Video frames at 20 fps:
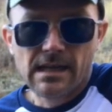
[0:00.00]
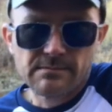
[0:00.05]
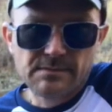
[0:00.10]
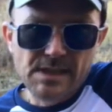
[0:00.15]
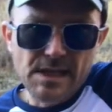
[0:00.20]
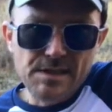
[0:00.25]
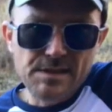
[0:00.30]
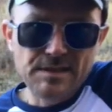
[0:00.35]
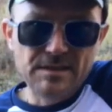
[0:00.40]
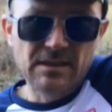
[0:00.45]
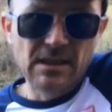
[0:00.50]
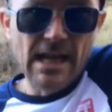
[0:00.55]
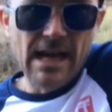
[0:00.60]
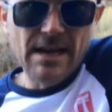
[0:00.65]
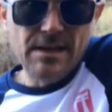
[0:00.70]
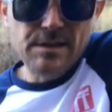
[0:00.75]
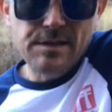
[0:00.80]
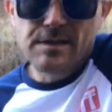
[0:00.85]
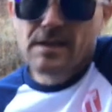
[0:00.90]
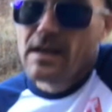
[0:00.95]
I'm Jason
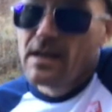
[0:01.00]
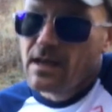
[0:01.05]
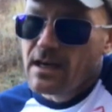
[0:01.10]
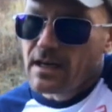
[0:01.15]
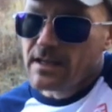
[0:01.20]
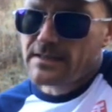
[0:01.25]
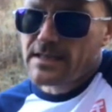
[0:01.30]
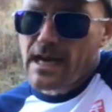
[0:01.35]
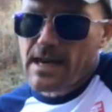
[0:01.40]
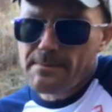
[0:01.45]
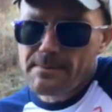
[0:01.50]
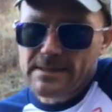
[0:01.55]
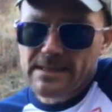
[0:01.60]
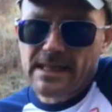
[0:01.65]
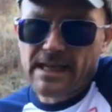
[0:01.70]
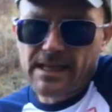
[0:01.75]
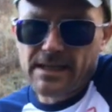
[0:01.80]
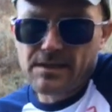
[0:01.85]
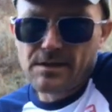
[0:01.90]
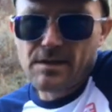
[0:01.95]
Class. A topic
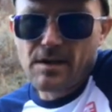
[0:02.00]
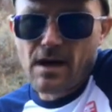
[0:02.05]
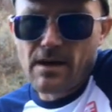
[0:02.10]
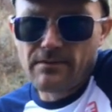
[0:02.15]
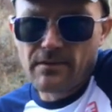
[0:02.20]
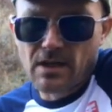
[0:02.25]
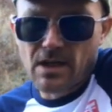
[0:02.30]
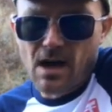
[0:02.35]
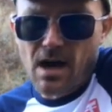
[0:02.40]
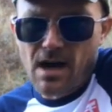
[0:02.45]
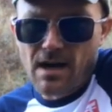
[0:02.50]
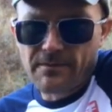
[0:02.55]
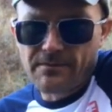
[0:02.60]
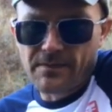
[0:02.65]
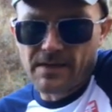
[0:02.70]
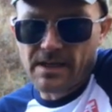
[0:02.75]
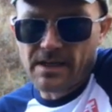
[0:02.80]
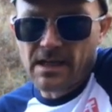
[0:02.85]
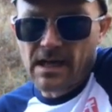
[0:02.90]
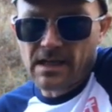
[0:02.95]
that gets covered
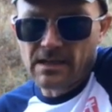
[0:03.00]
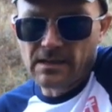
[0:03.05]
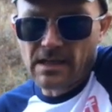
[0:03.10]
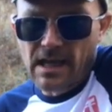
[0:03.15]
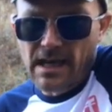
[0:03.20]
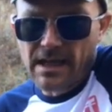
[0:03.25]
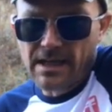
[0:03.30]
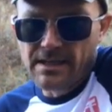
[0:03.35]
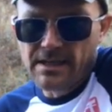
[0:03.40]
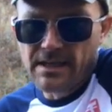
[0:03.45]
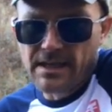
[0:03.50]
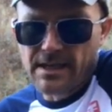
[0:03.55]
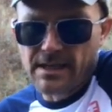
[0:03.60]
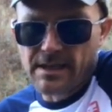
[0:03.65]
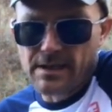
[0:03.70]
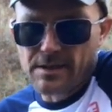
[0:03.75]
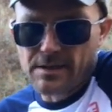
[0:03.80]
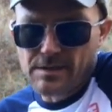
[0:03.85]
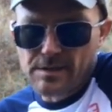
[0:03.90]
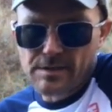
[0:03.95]
often online
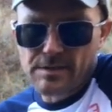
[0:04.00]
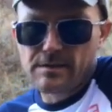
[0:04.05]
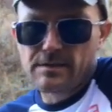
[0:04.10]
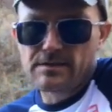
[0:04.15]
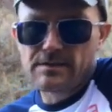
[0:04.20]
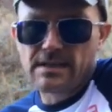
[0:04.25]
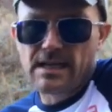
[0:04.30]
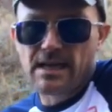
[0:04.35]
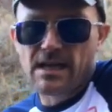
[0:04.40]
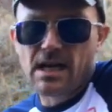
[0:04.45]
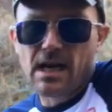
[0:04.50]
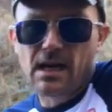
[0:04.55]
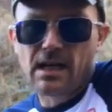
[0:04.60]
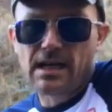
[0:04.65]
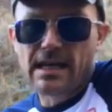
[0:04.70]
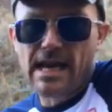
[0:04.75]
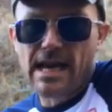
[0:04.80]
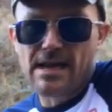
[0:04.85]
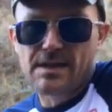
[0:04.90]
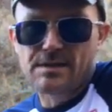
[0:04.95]
is
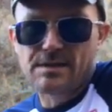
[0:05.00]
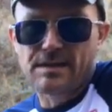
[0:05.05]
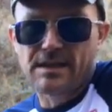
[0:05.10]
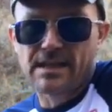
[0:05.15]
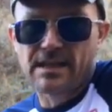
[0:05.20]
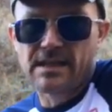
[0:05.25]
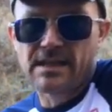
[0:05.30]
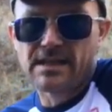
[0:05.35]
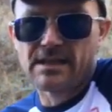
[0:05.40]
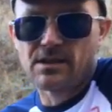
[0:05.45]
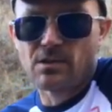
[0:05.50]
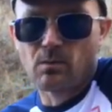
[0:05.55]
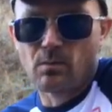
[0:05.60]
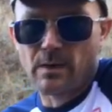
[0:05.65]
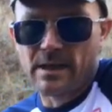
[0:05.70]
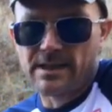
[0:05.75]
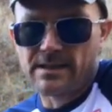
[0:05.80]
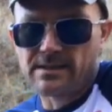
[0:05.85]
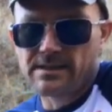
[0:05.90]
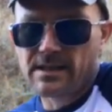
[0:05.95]
Tenkara casting in the
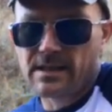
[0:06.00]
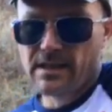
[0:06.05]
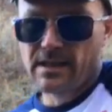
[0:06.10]
wind.